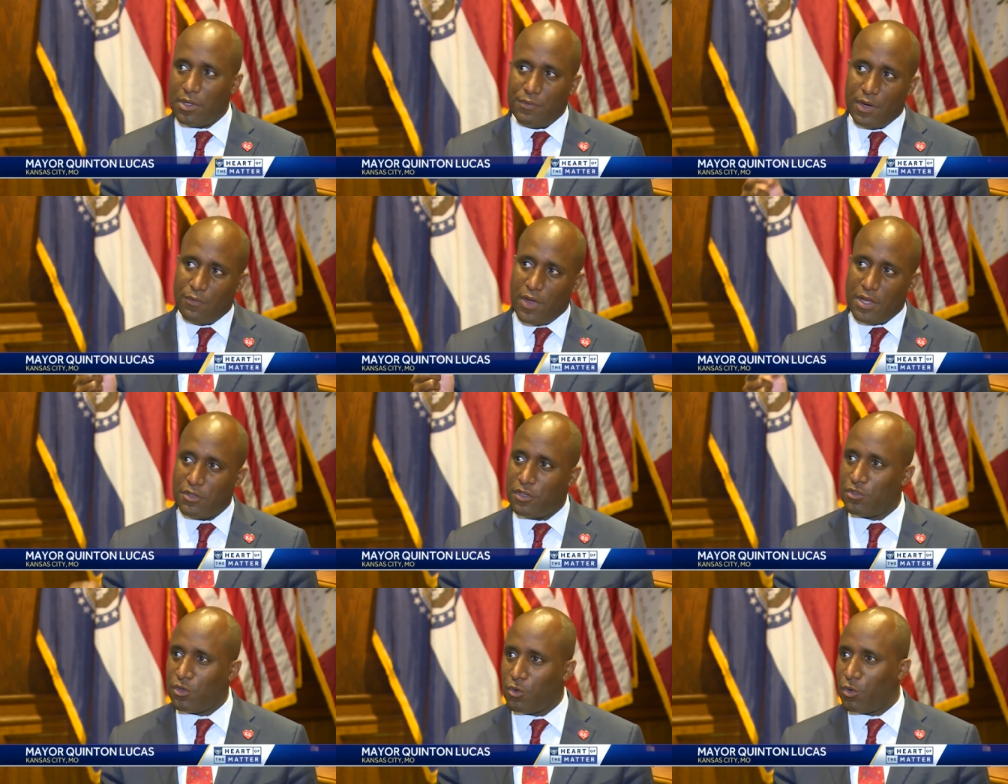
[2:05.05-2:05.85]
even if I
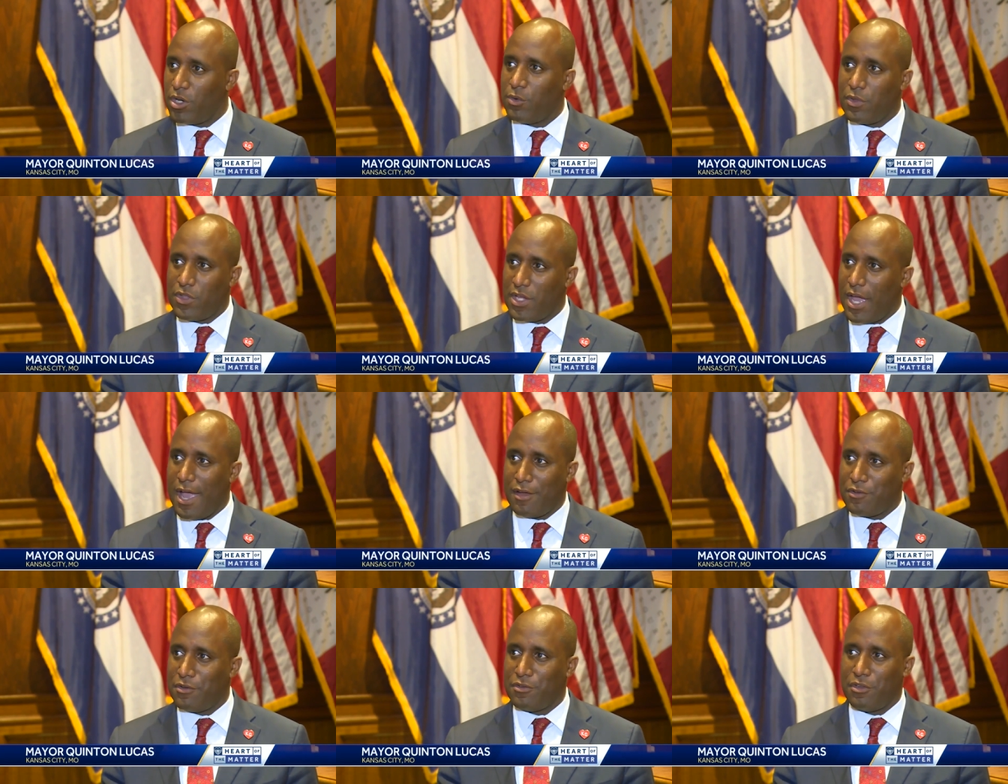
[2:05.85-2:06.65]
disagree with the
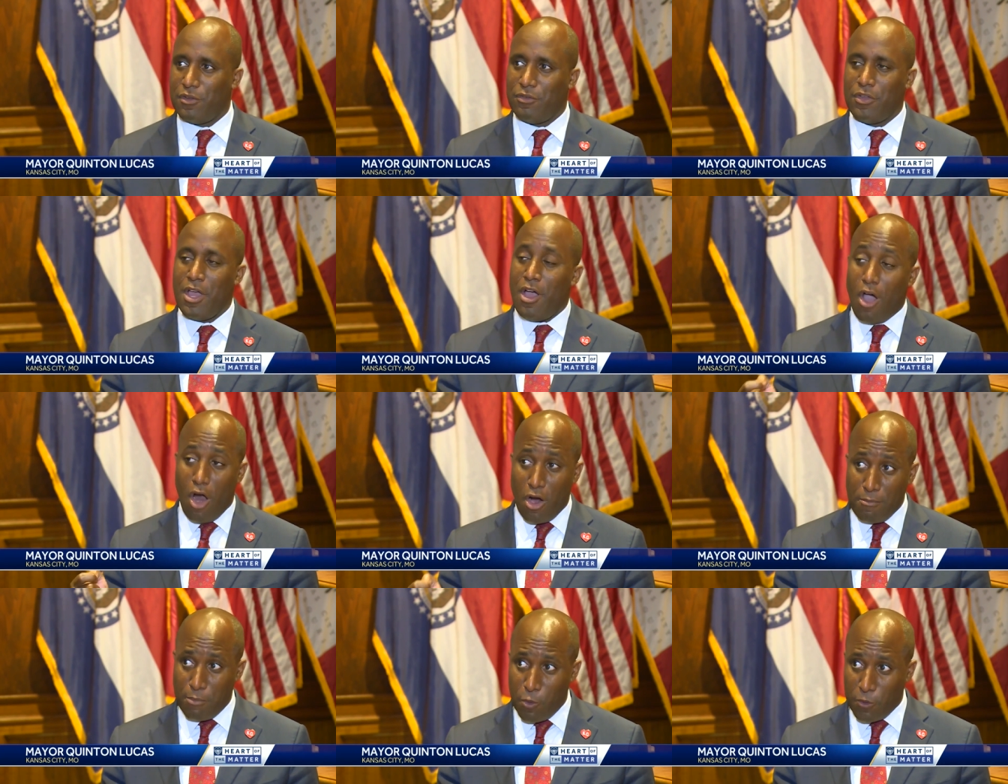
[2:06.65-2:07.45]
actions of
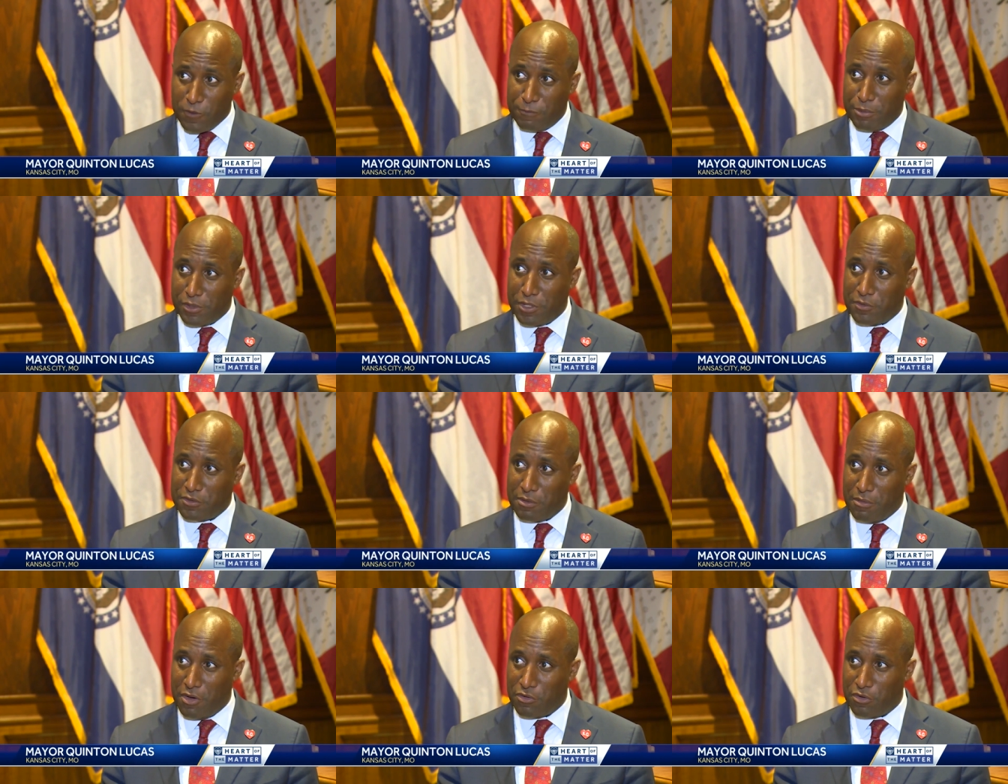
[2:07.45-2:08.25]
our Board of Police
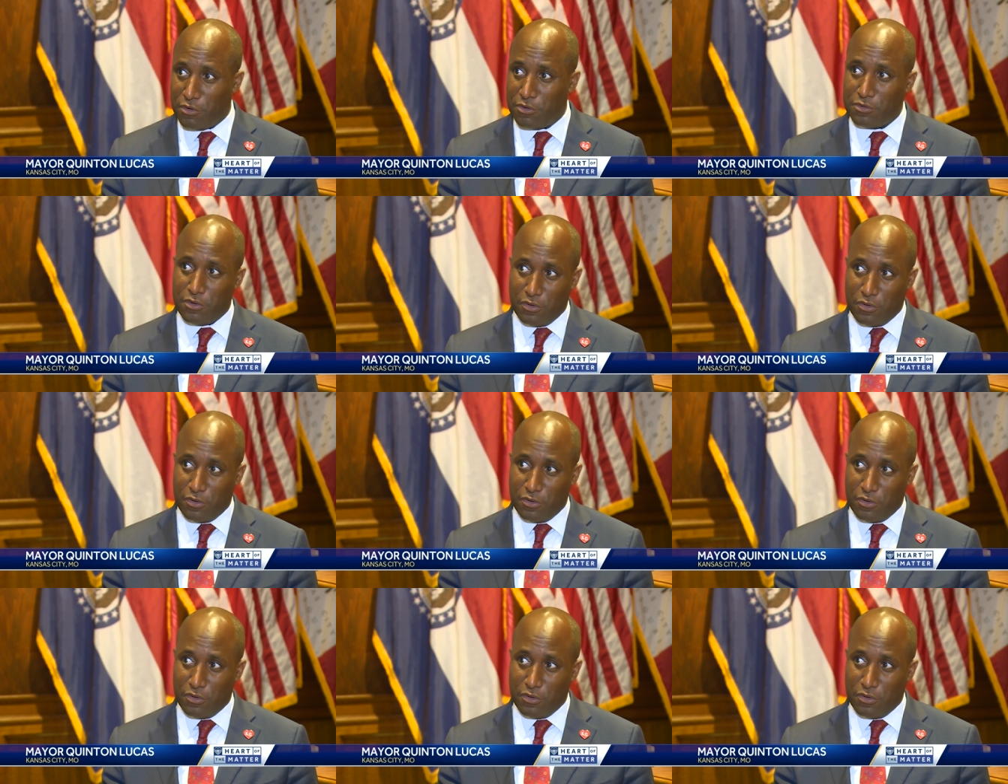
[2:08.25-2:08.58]
Commissioners,